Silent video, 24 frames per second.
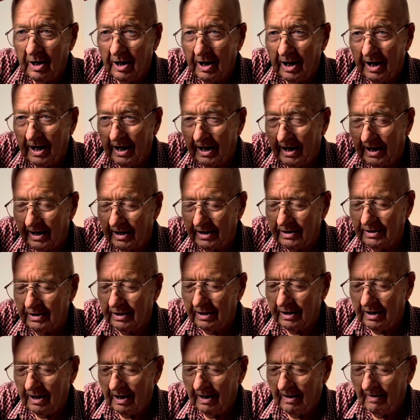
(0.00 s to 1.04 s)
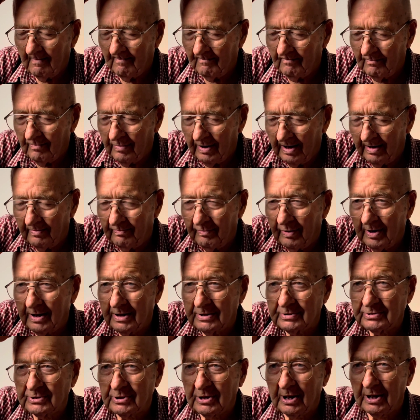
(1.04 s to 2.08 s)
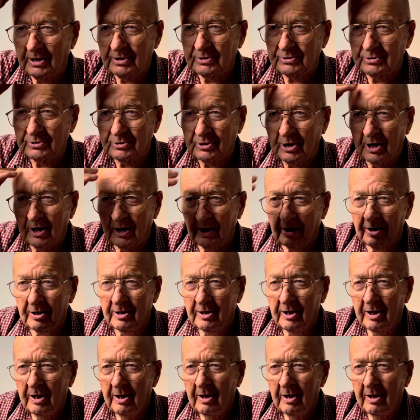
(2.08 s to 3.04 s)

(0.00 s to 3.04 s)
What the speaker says: and my bus got stuck,